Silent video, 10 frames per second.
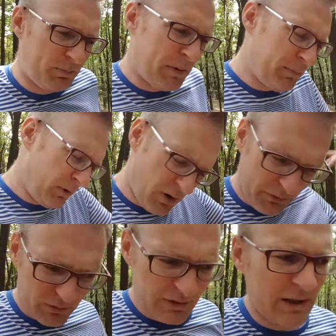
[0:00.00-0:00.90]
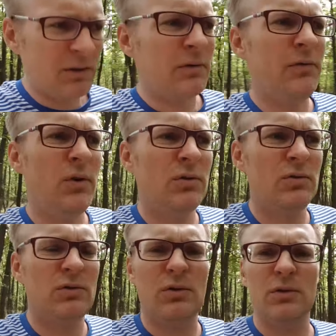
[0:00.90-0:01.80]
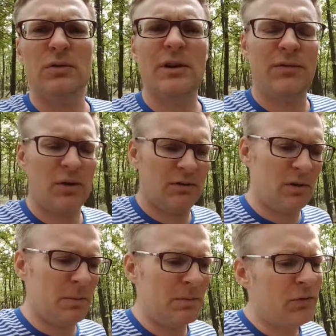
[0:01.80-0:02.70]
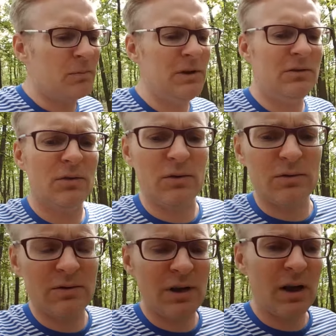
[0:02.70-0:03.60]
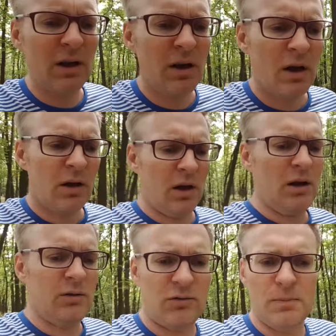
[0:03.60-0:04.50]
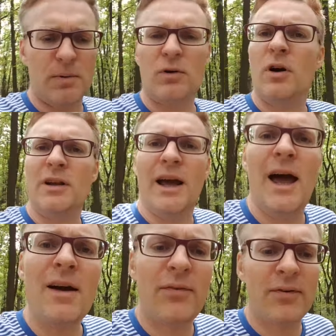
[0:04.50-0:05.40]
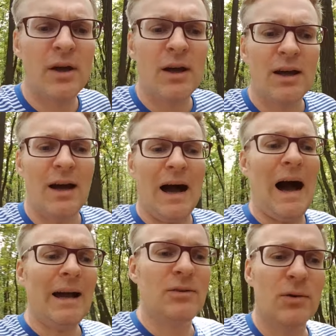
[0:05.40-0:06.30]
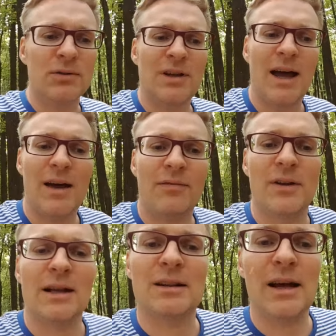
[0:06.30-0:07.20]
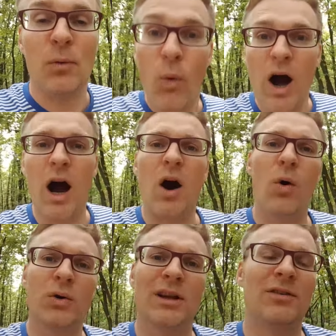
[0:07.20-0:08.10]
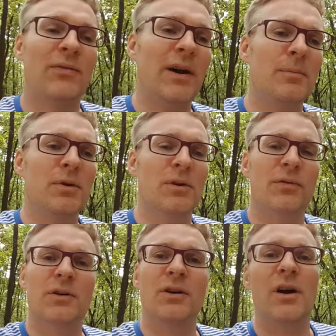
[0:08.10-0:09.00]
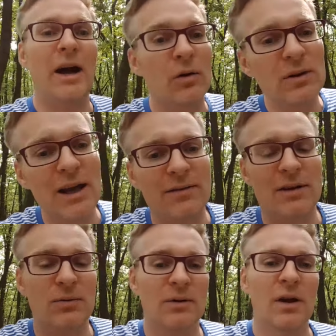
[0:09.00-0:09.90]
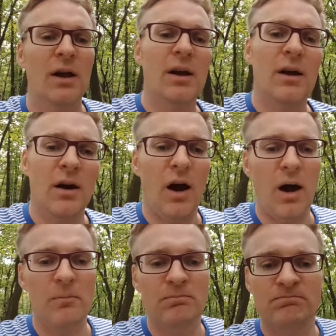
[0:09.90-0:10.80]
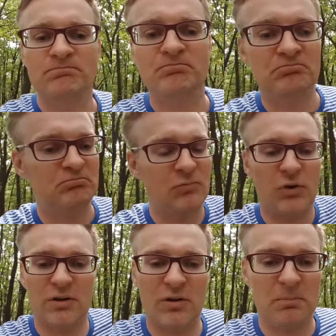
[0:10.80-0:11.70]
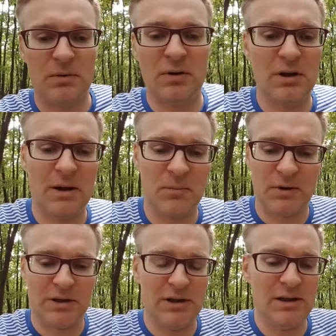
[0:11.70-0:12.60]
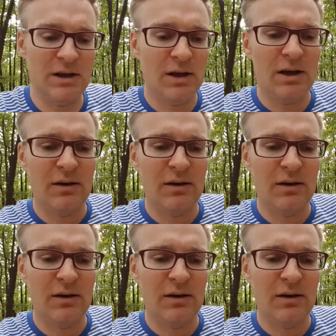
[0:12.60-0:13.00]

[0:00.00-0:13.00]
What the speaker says: People often then refer to Toyota, for example. But for me, Toyota, the supercar they have, I don't have that, like, wow, that's a very beautiful car. I only have that with, for example, Lamborghini.